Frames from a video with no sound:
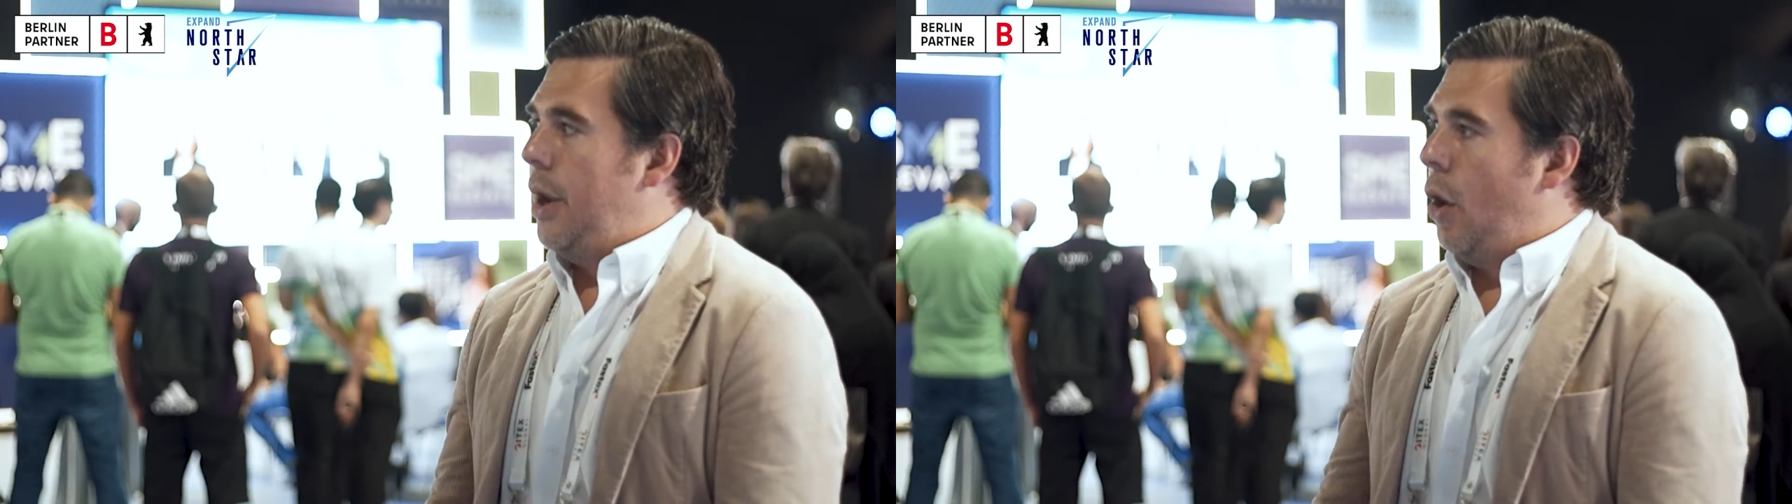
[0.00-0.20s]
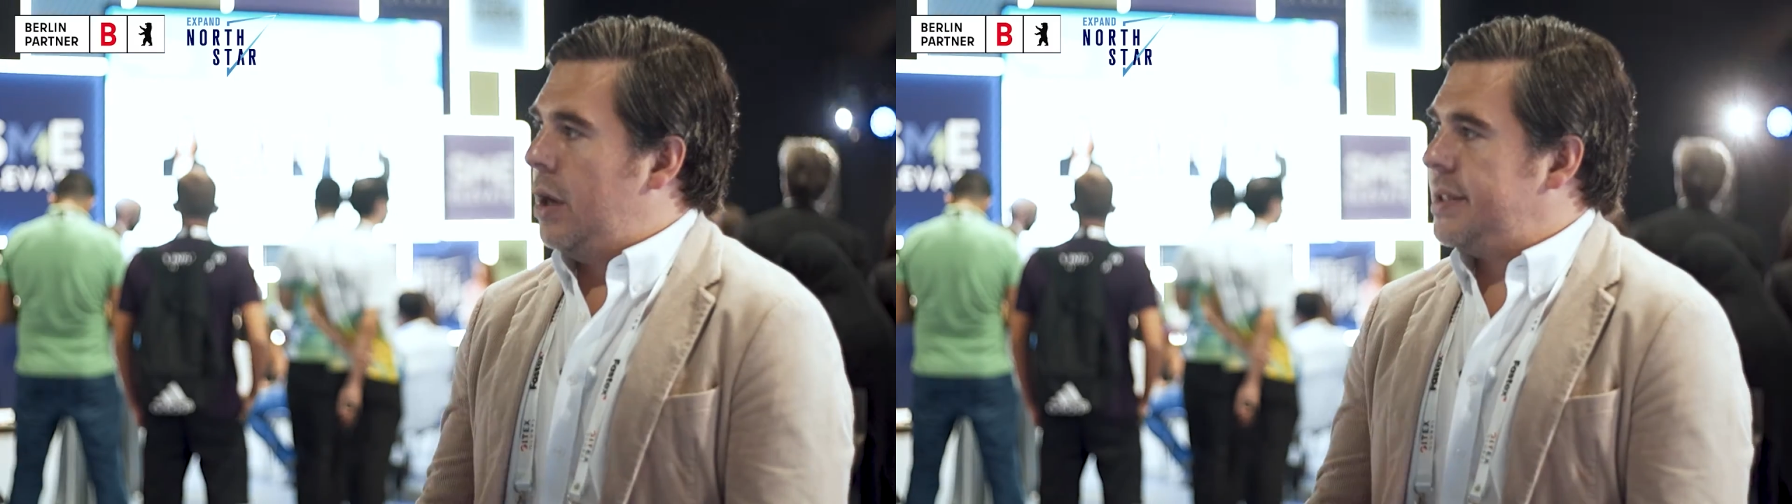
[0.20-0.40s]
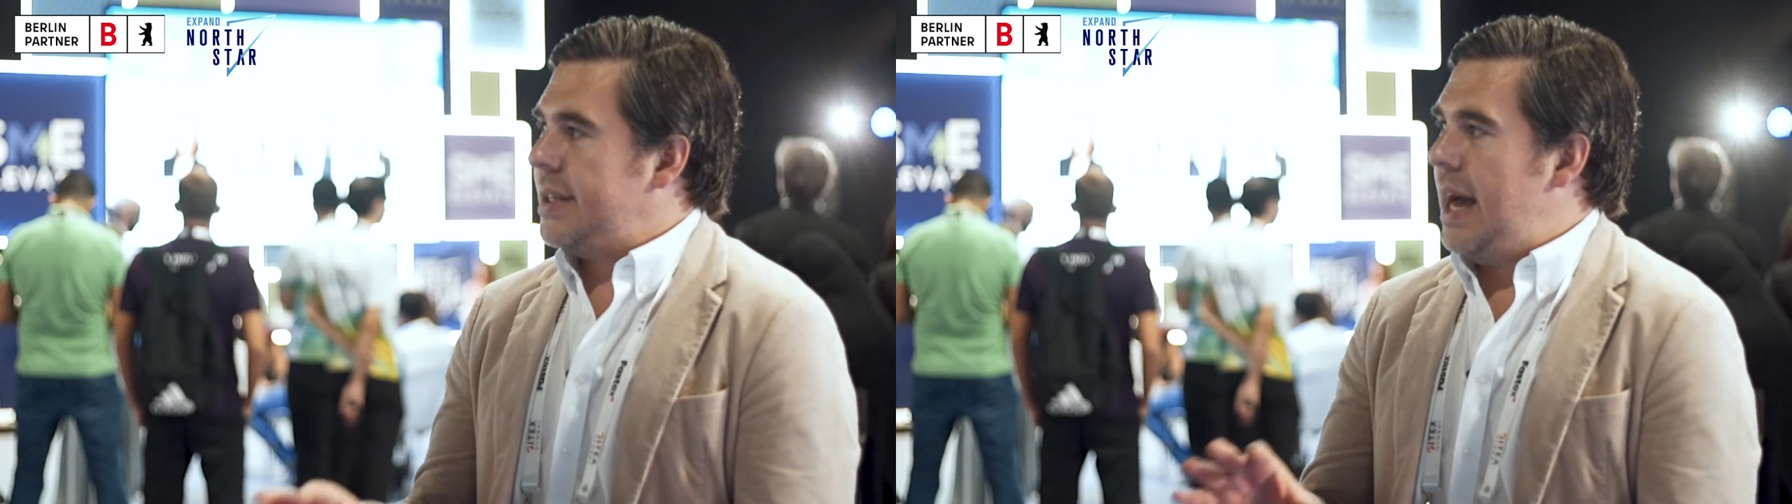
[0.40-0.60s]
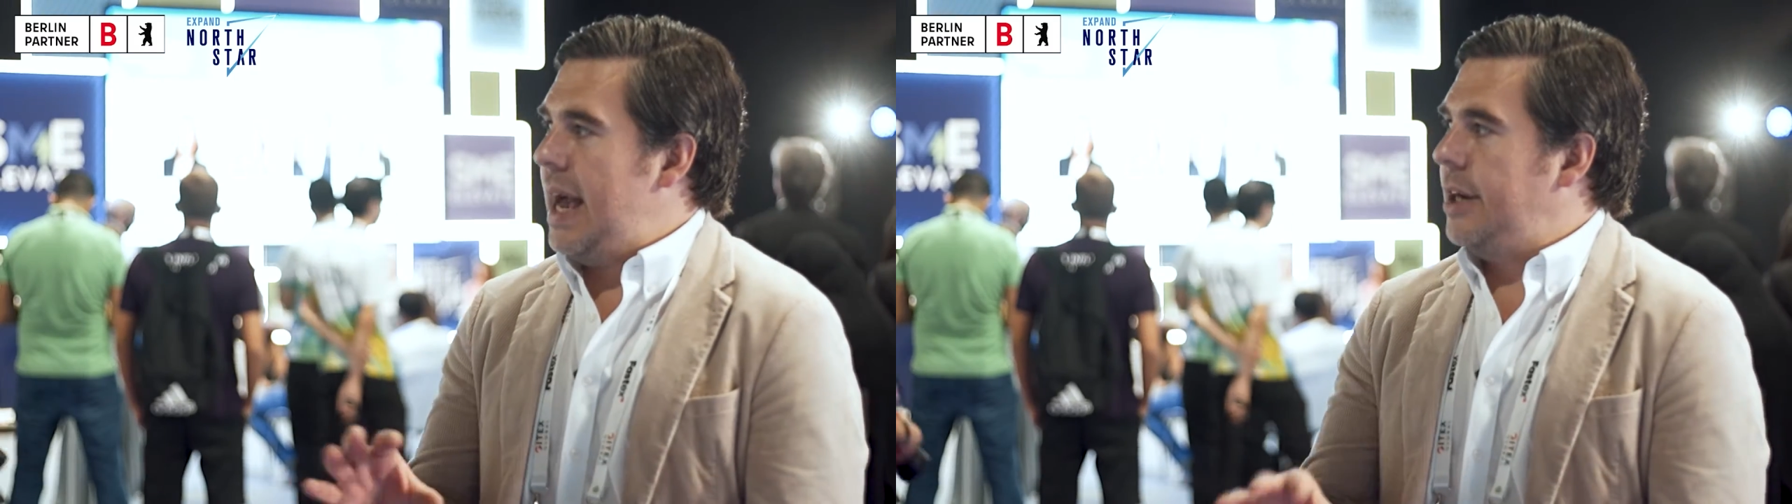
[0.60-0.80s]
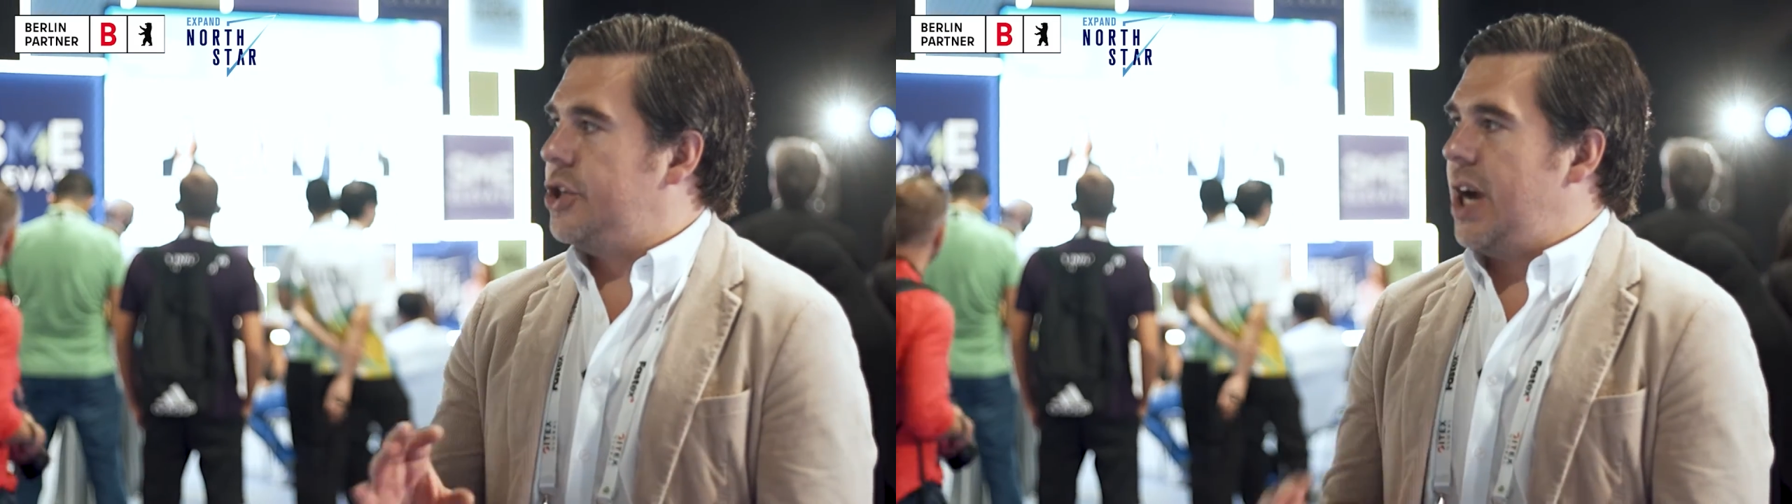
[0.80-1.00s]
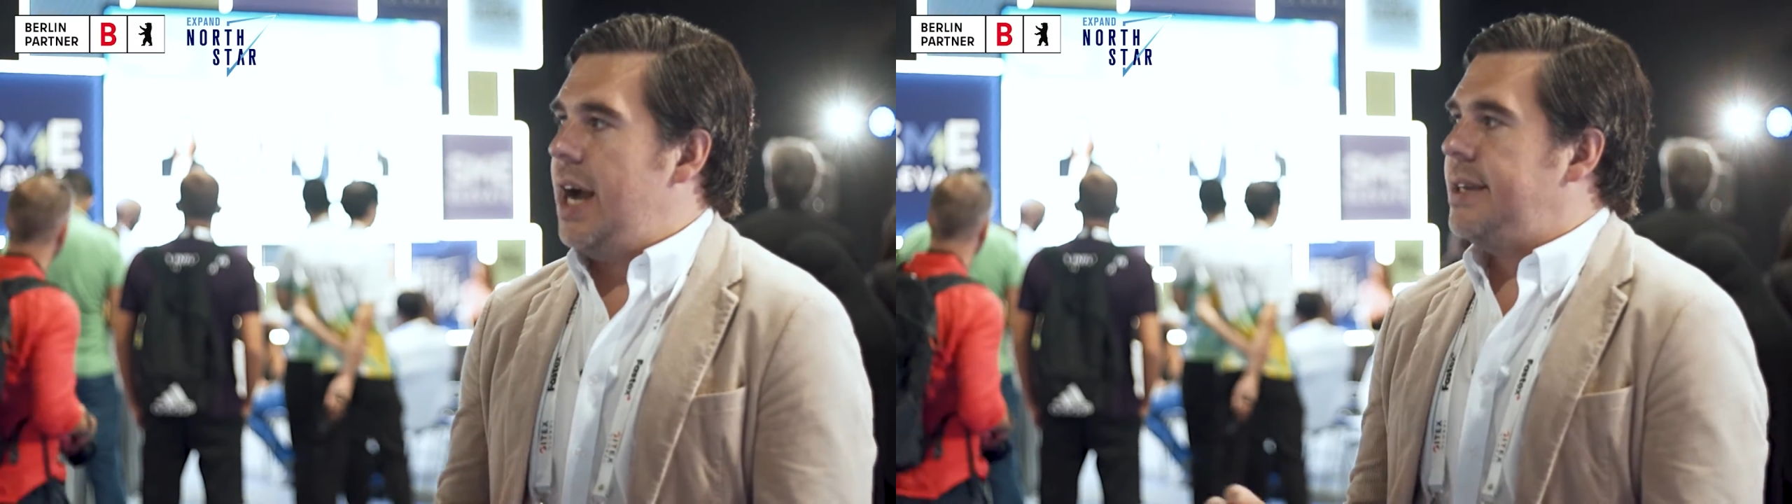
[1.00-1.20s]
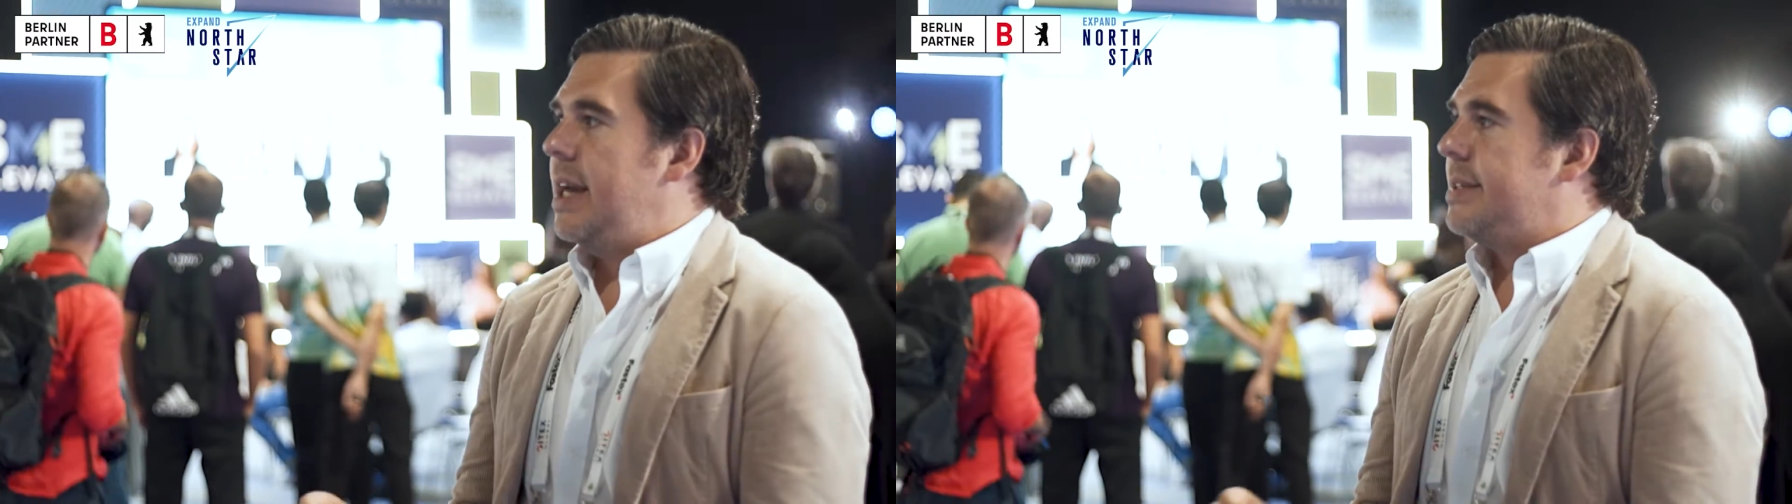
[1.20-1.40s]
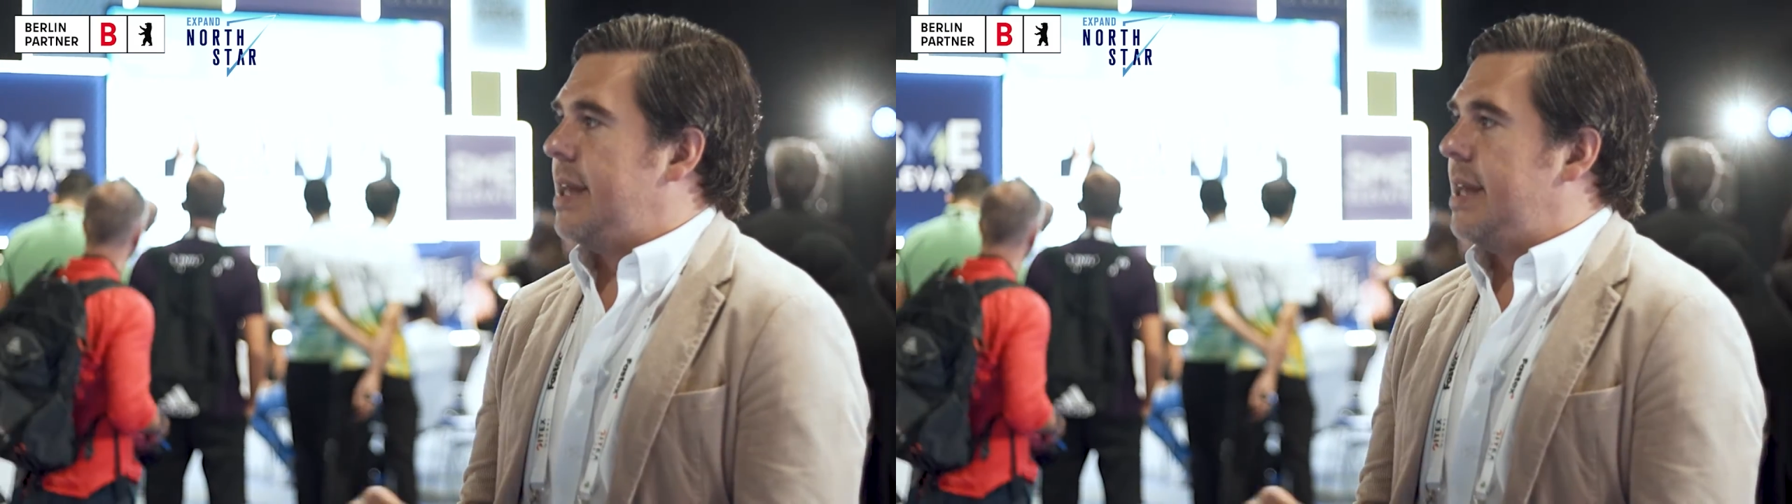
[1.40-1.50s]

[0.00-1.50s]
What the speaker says: Northstar and GITEX